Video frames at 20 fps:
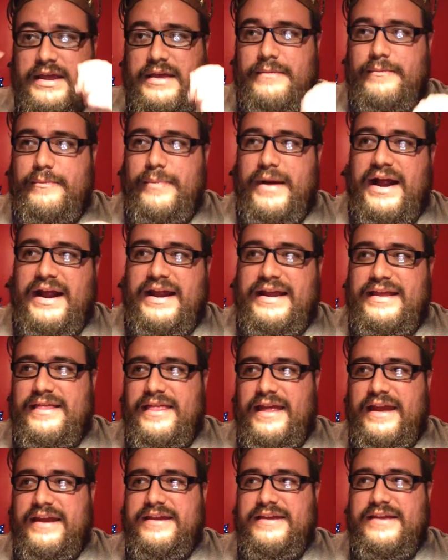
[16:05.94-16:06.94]
by
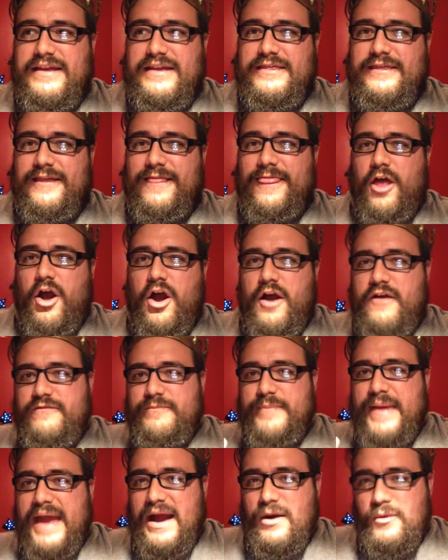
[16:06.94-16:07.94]
like the law
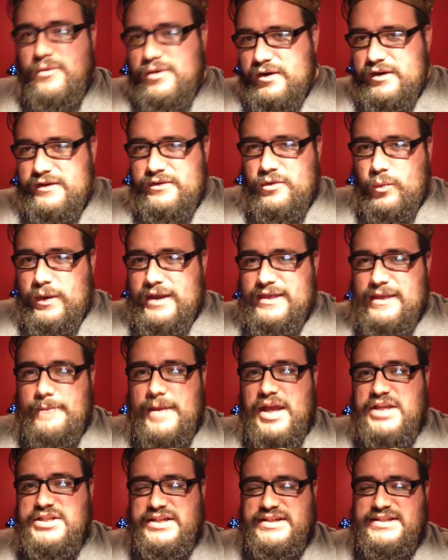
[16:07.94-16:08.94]
of power and the way that
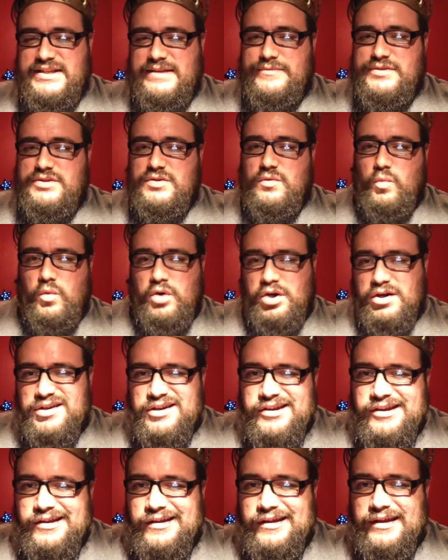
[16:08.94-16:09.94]
magic seems to
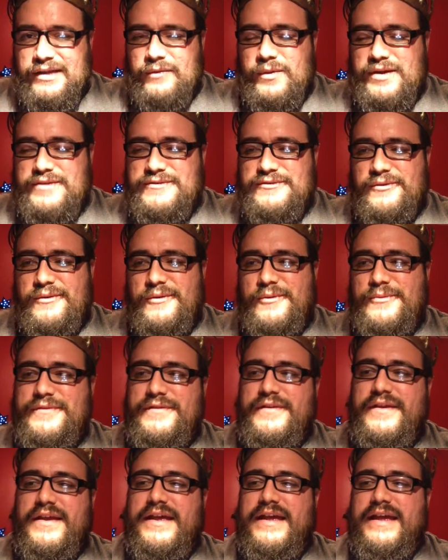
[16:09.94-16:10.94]
work in Westeros,